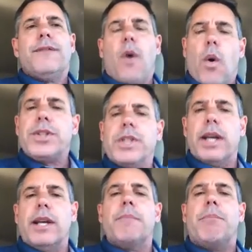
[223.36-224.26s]

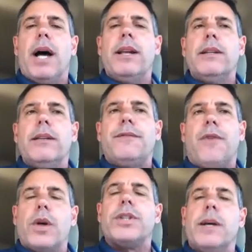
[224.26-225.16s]
fortunate, but
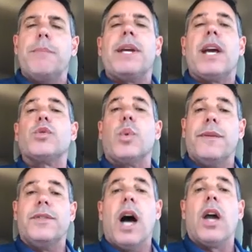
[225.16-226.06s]
fortunate because
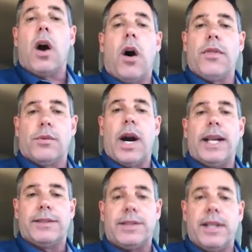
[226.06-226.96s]
we've done all the
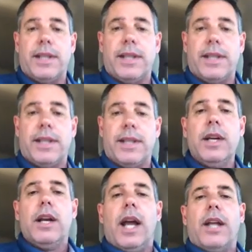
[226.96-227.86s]
right stuff.
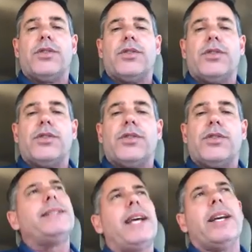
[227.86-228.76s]
And so
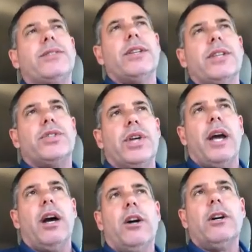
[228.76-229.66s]
intakes in the
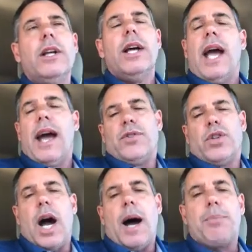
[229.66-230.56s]
jail have
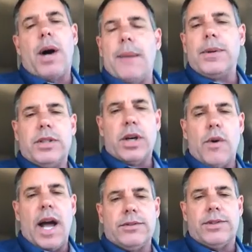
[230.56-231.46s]
dropped probably to
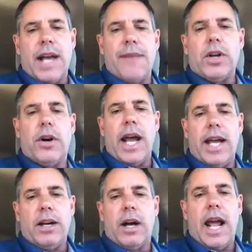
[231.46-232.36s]
around 7 or
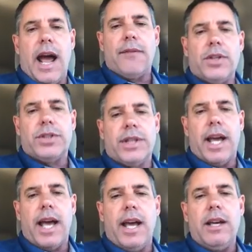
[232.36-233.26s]
8 on average a
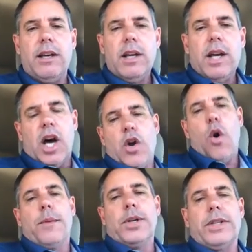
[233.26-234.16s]
day. A
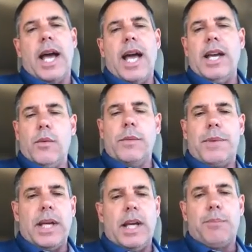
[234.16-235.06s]
normal day, it would
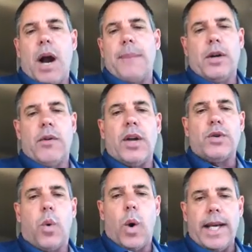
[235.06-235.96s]
be probably around
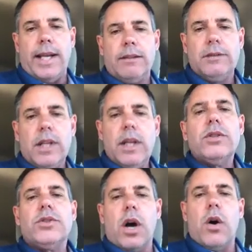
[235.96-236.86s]
20.
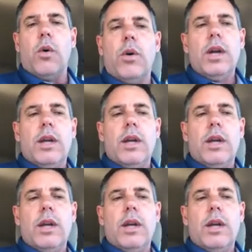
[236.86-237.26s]
So